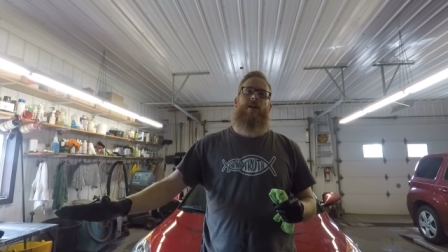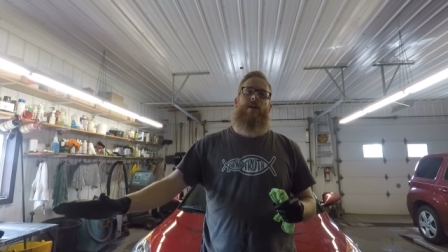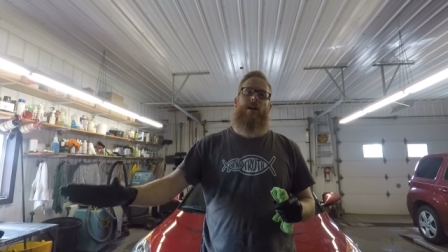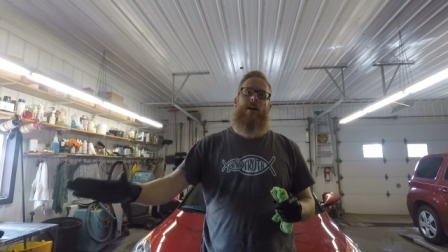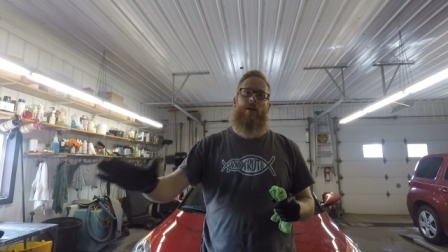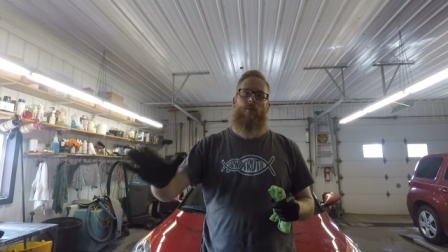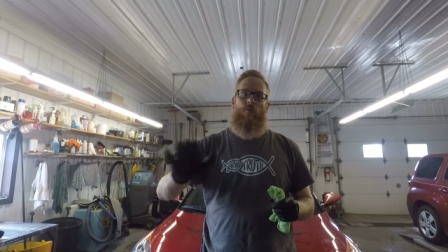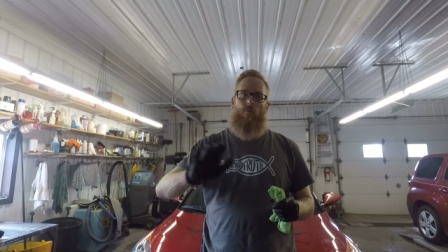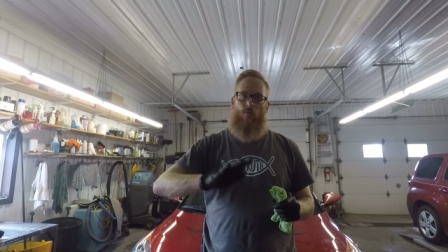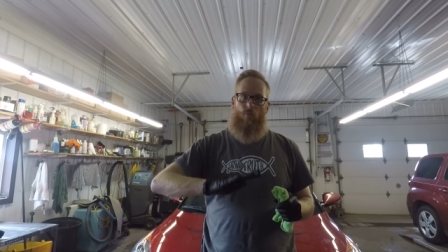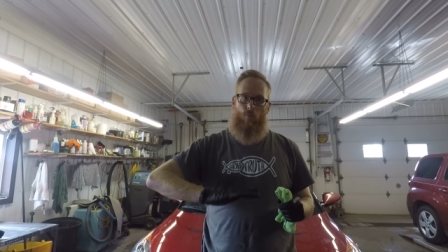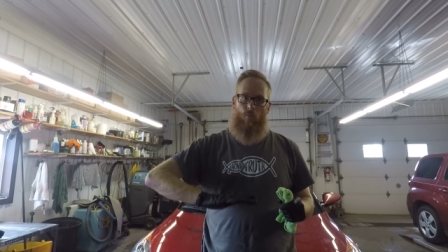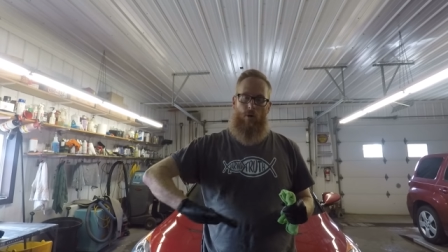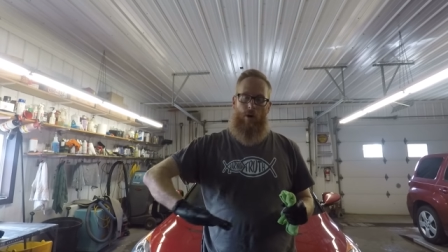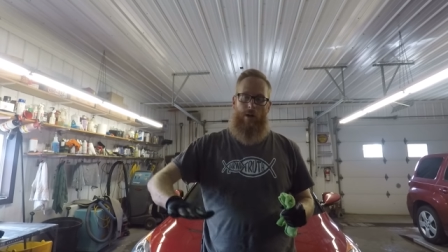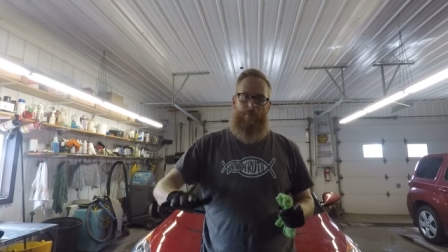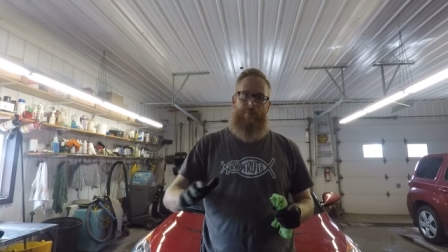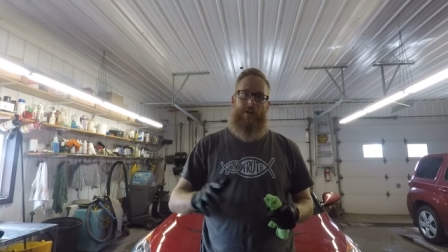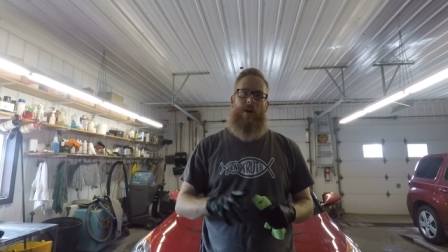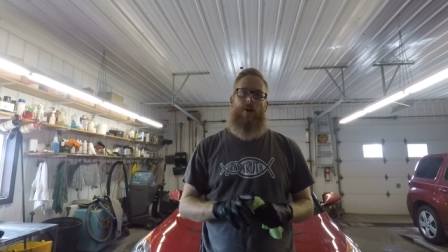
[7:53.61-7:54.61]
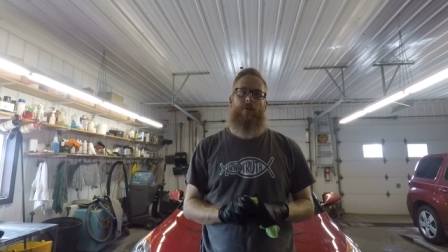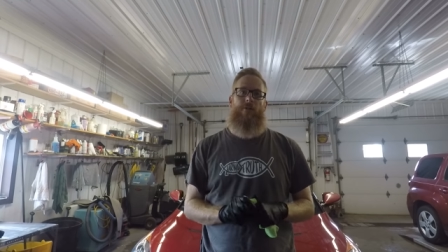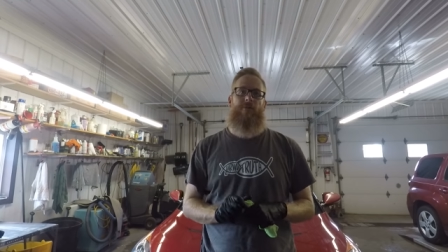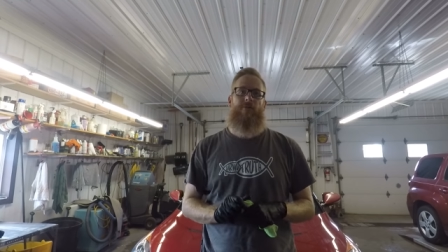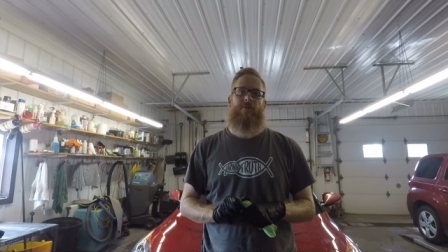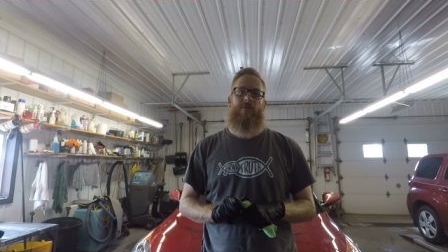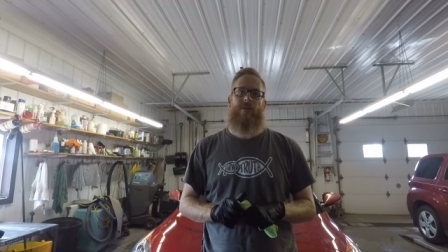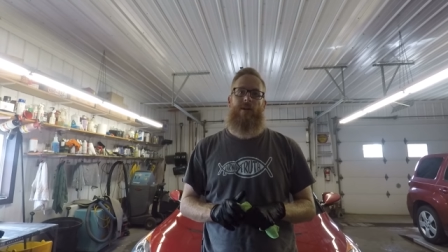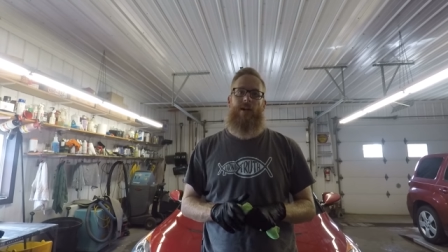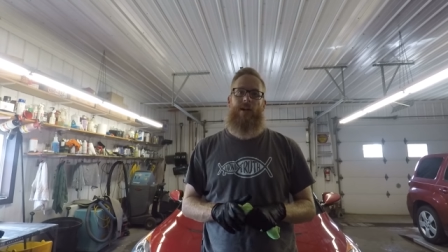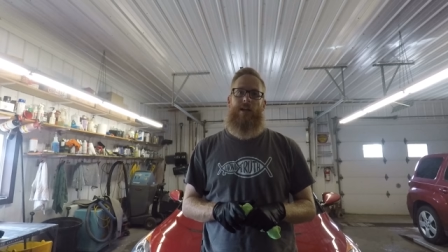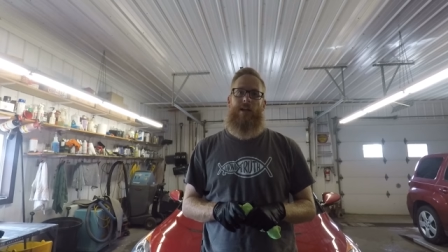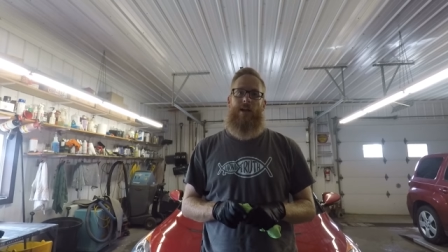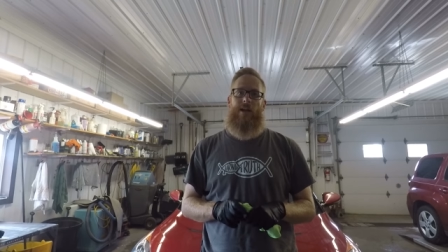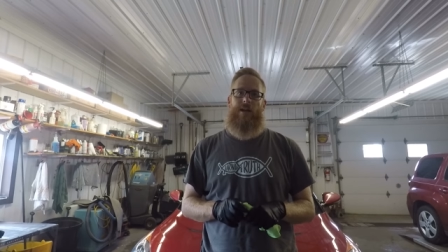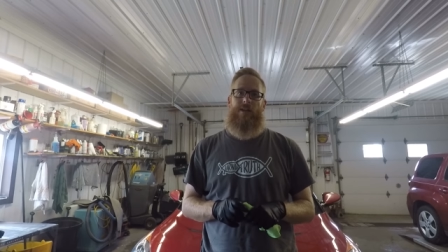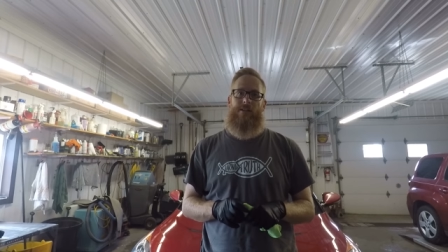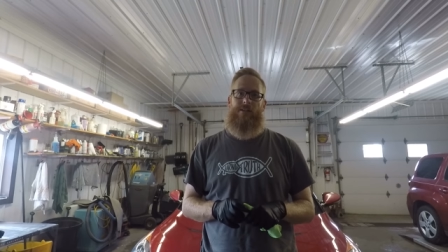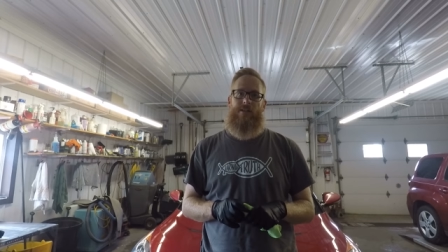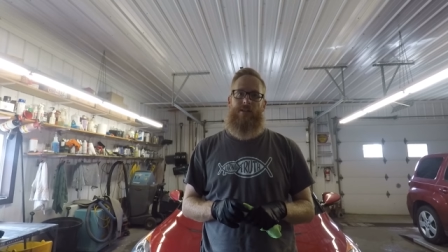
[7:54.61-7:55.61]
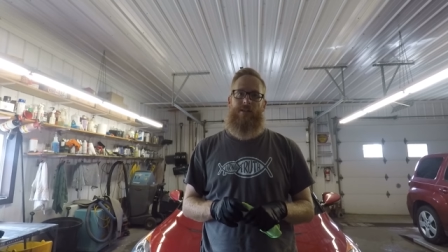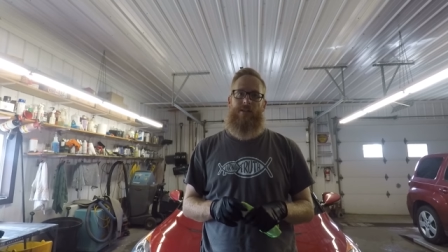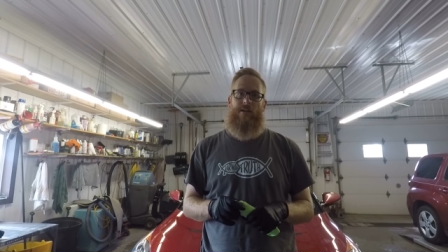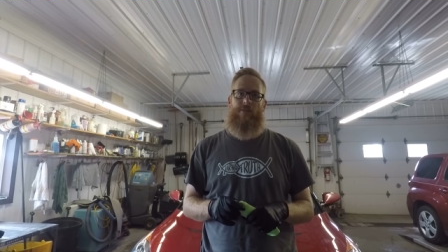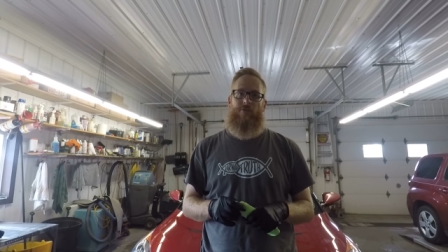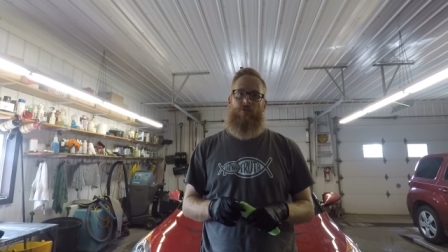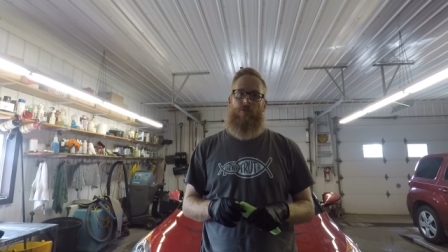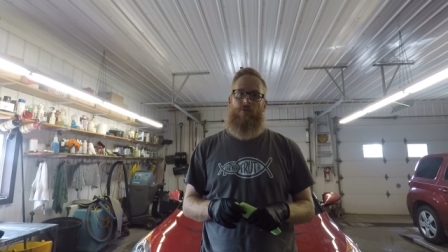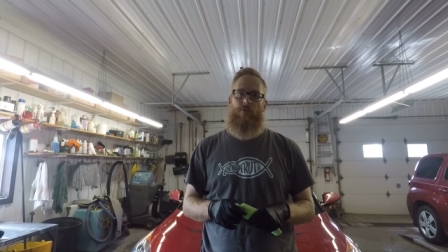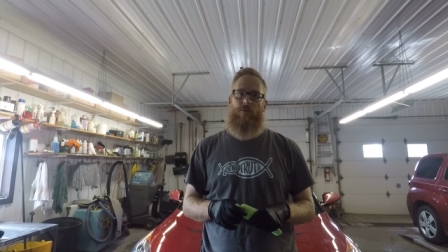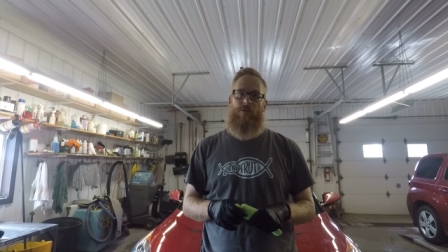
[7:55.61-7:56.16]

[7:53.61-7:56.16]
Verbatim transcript: and wipe down any haze that's left over